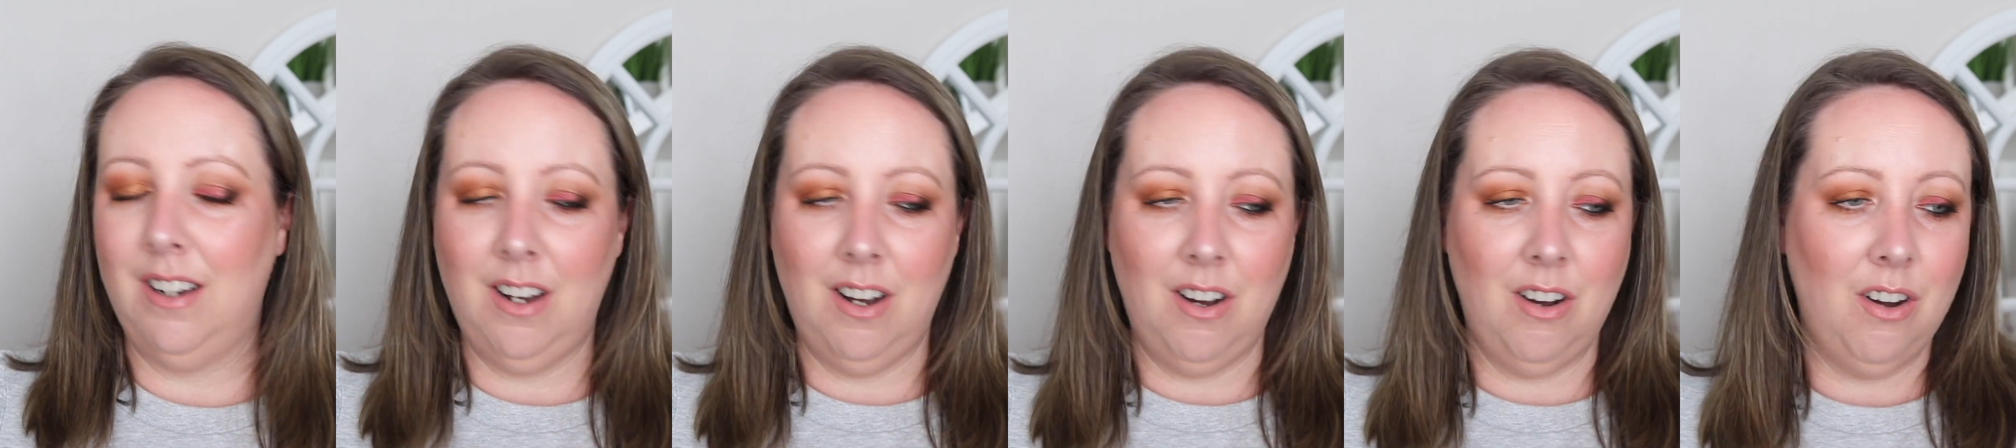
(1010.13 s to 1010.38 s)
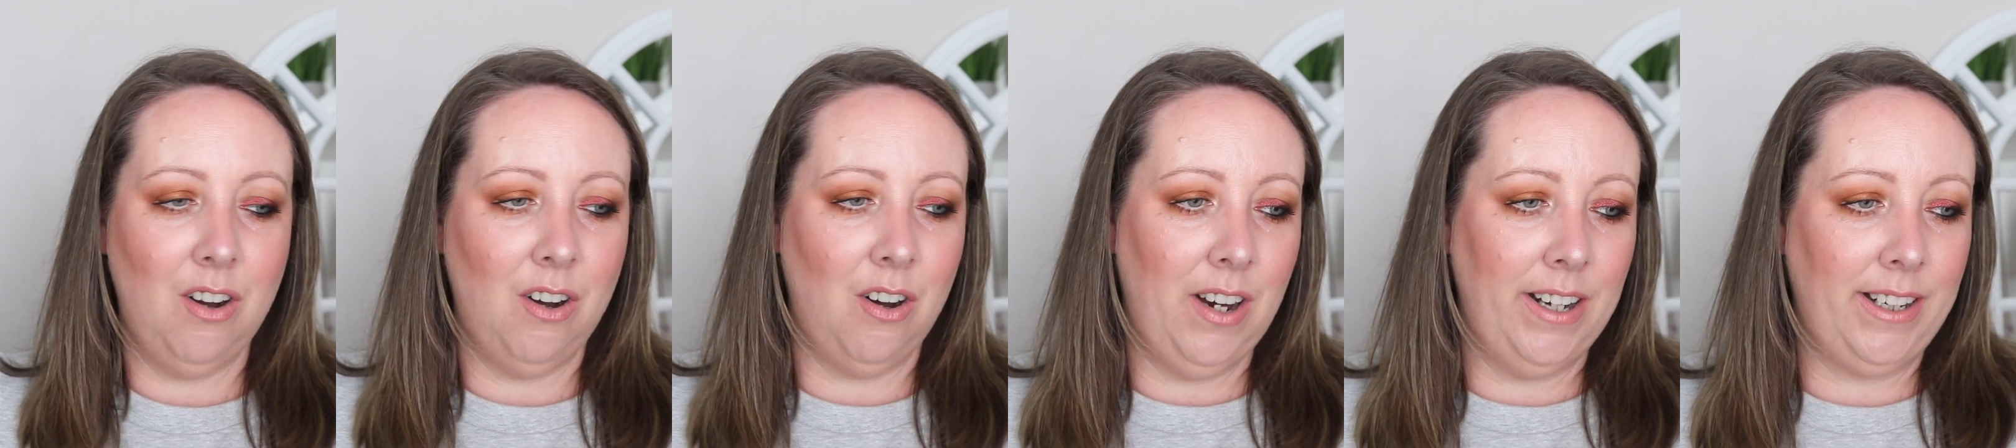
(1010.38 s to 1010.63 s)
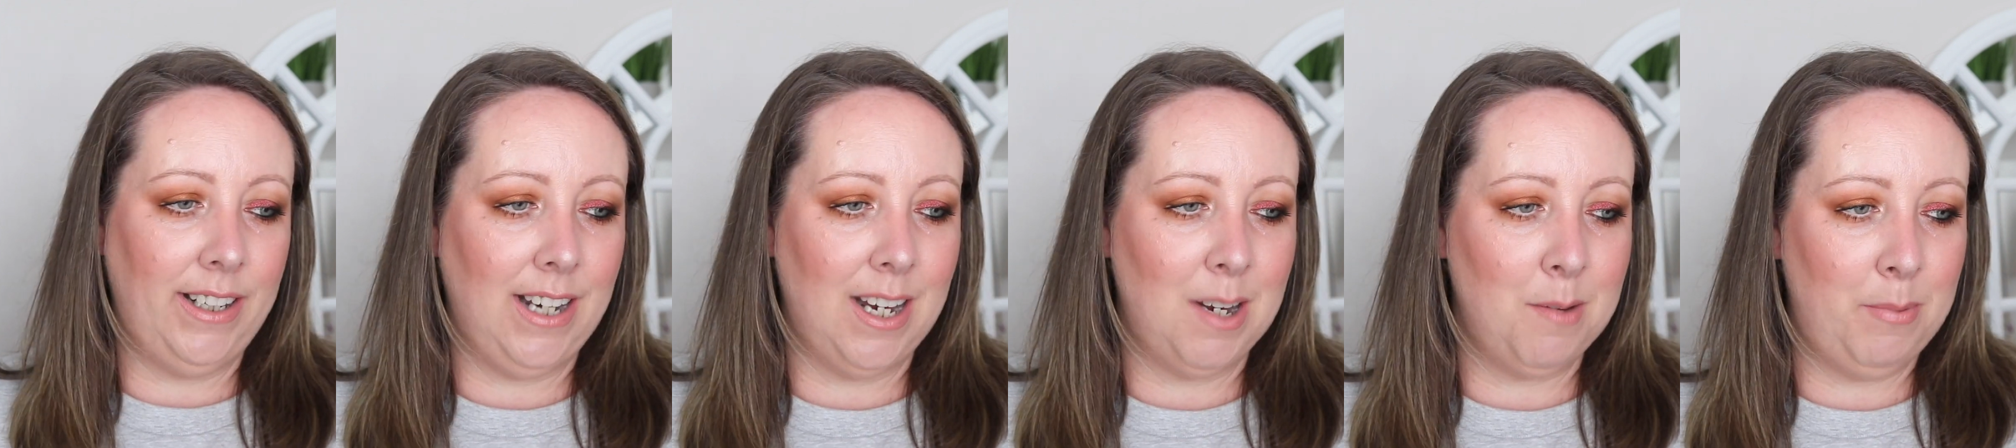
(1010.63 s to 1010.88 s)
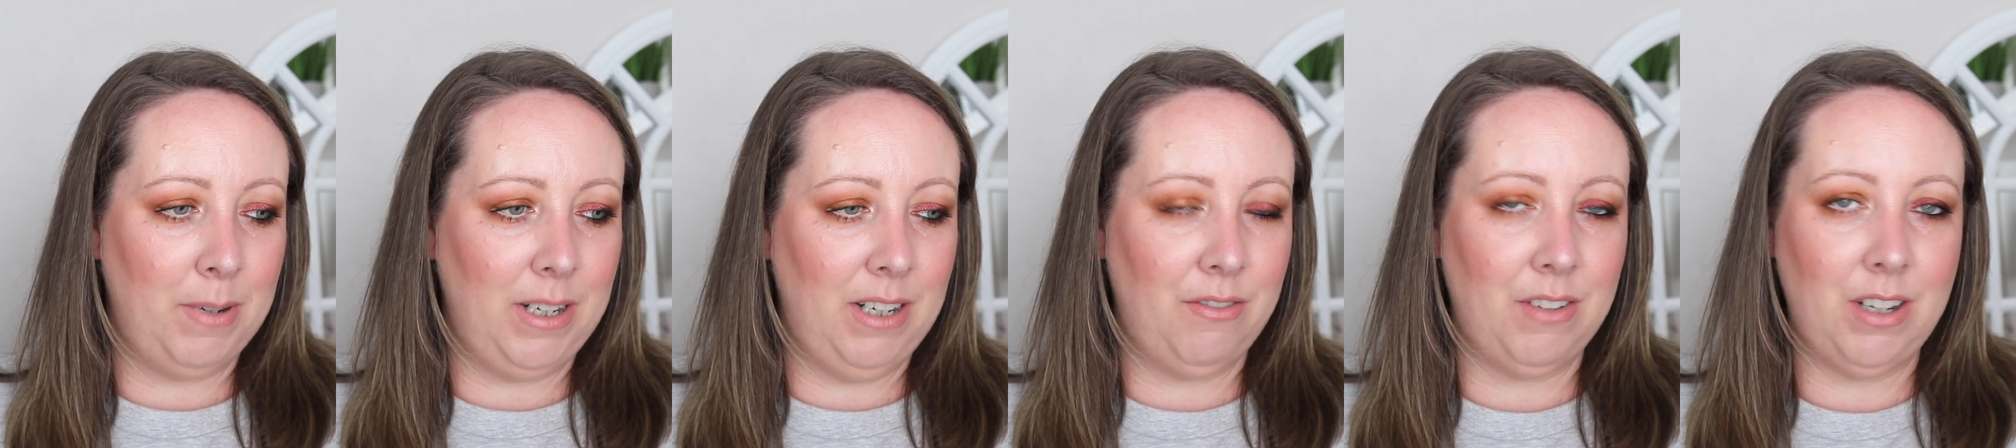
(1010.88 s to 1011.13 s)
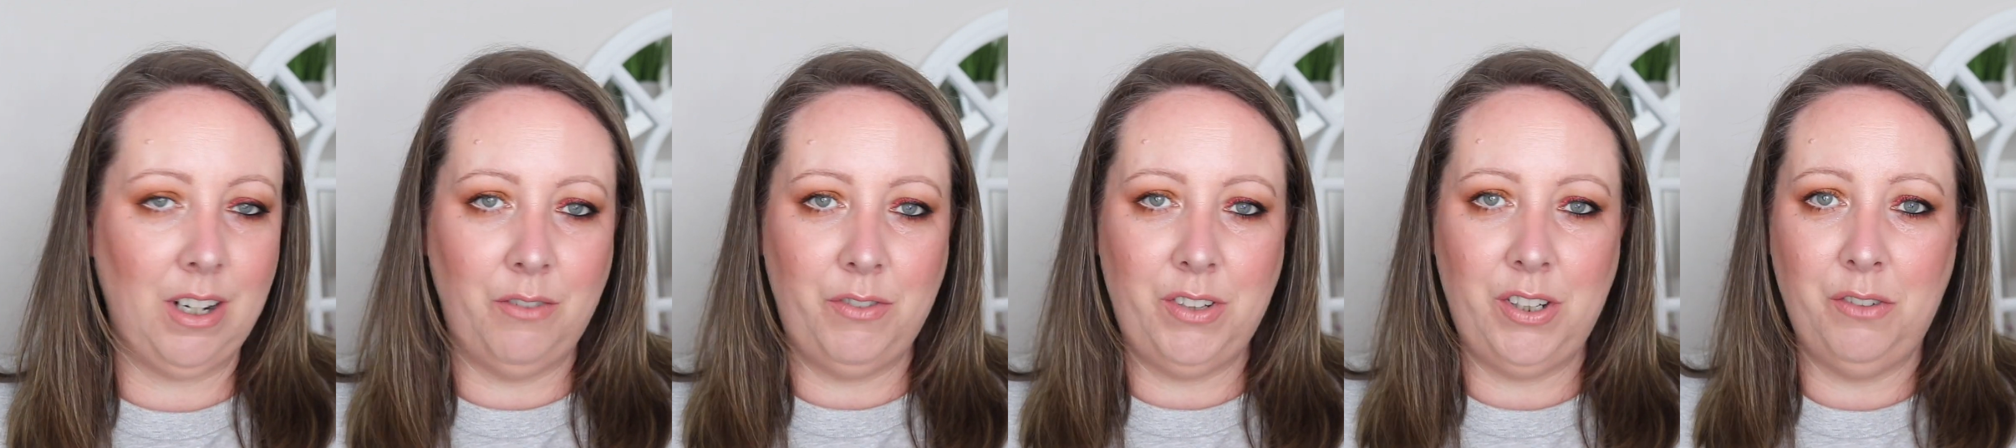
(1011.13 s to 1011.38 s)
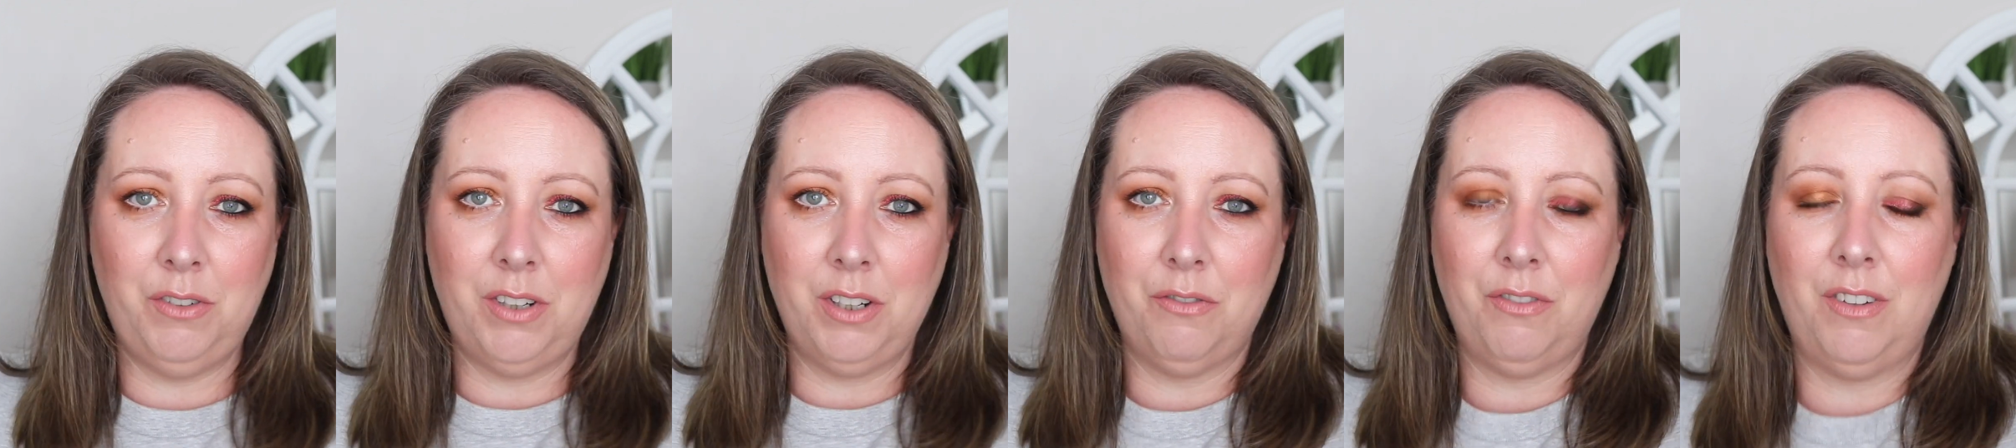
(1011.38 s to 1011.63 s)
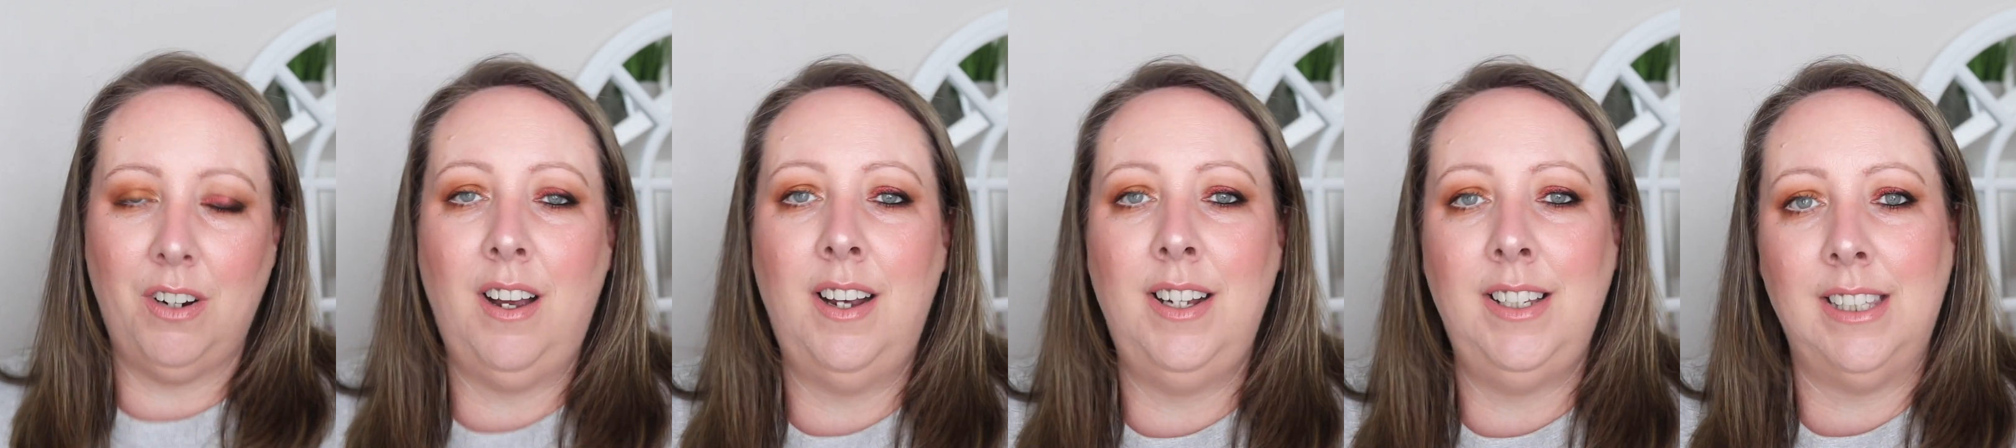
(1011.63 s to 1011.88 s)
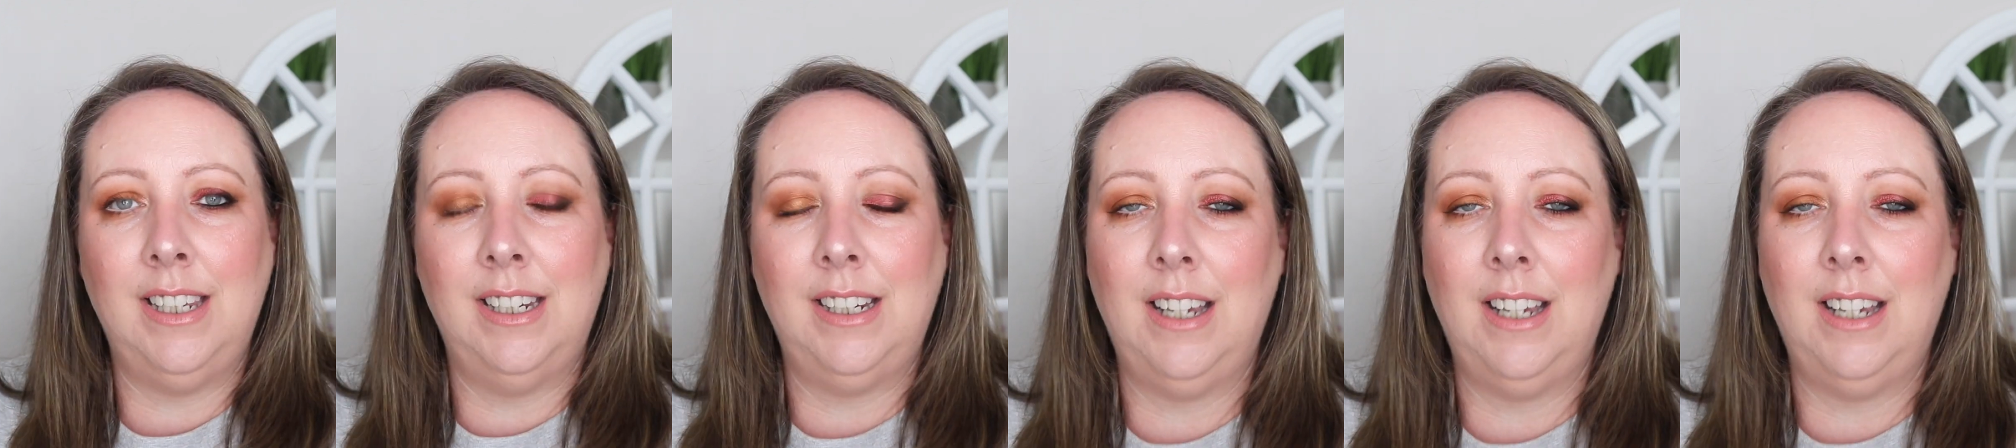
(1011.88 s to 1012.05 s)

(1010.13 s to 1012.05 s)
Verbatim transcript: Oh, I can't believe now I have two different eyes